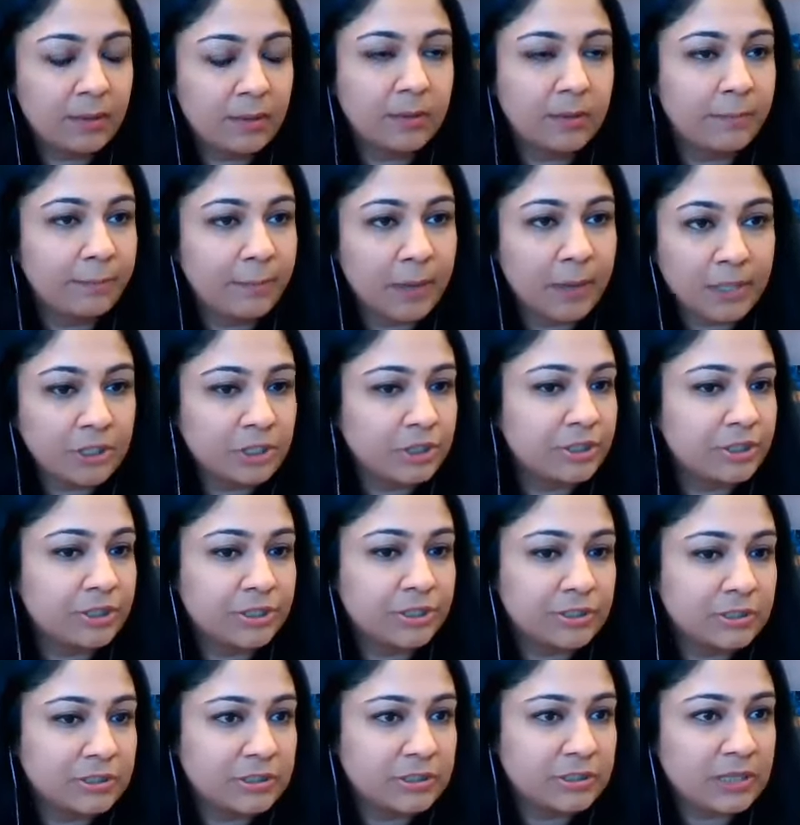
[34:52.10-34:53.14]

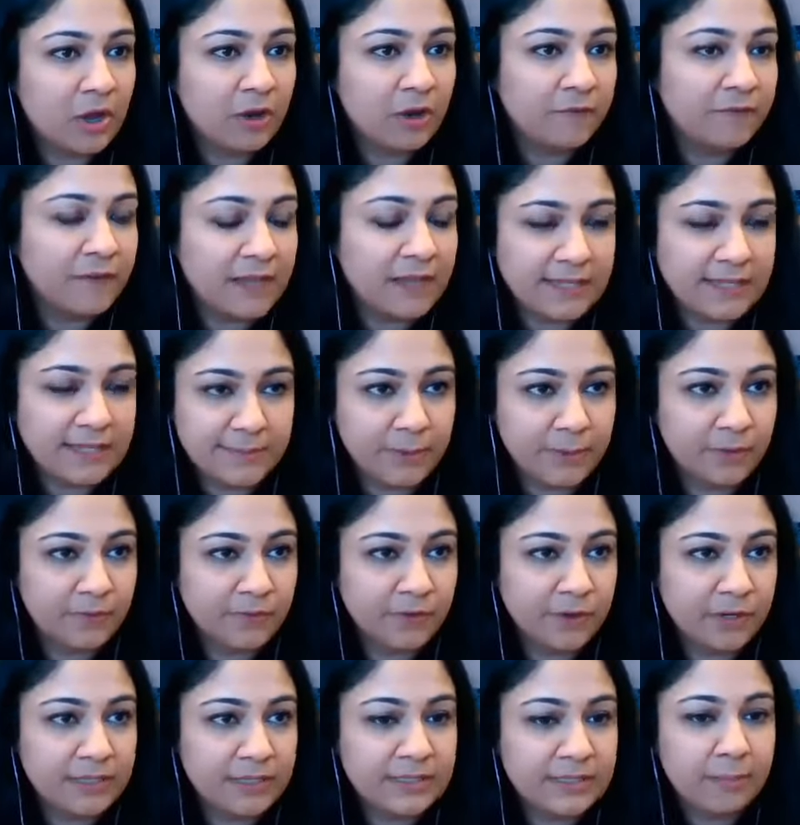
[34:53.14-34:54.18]
mothers on Facebook,
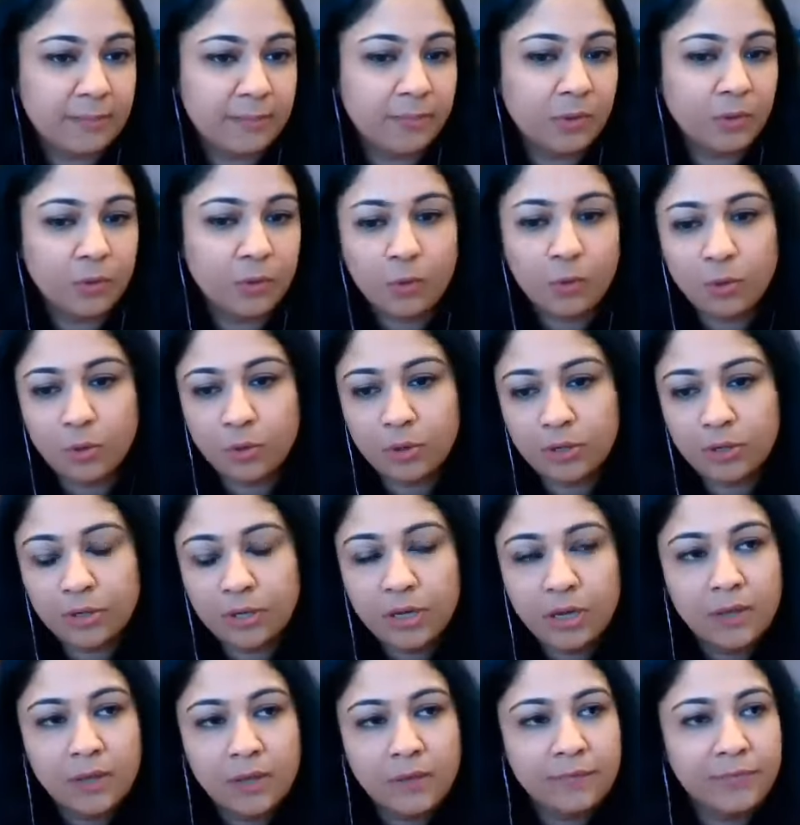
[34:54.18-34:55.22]
for example, or
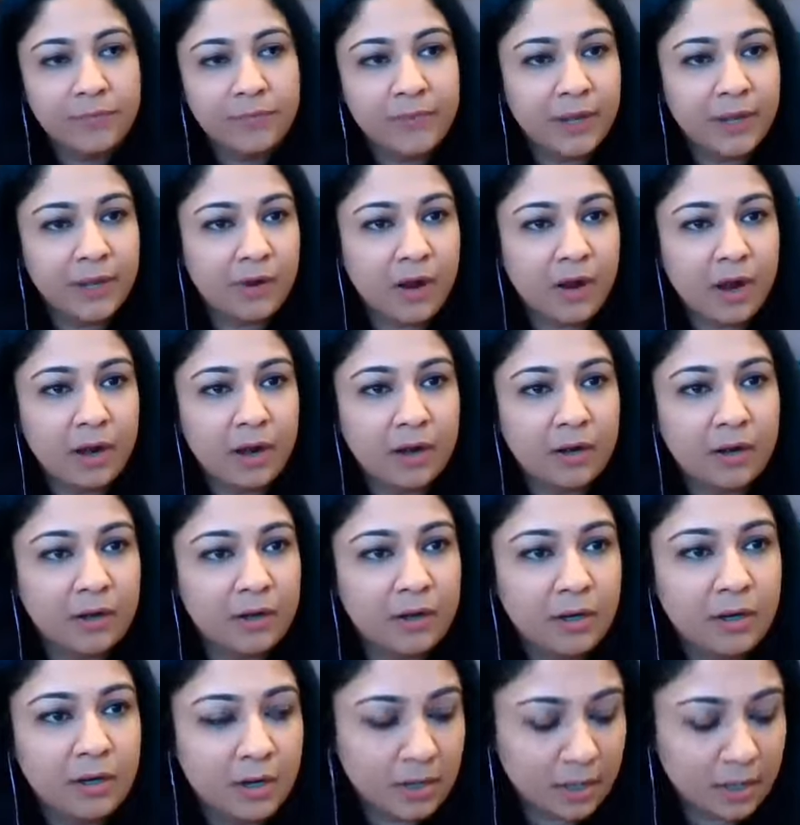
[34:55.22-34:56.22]
there are